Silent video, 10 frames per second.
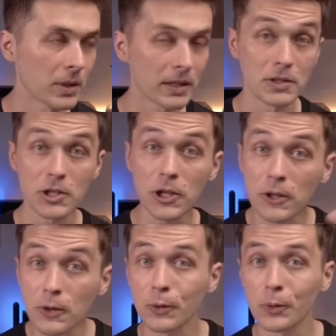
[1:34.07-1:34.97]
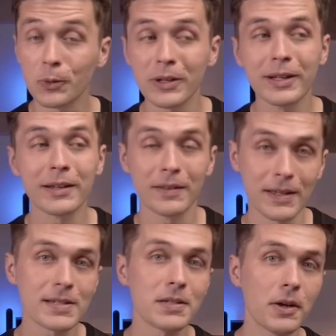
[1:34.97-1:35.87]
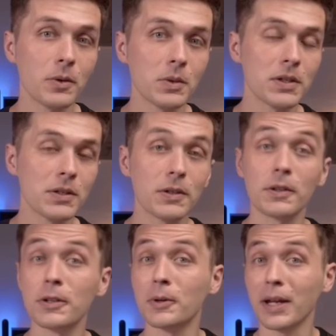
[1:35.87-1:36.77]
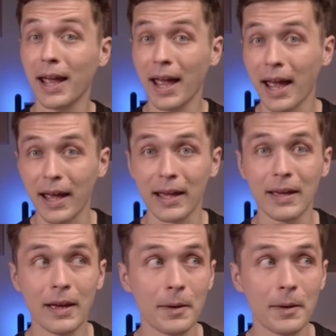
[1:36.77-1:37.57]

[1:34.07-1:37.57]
we can tune this note to the note A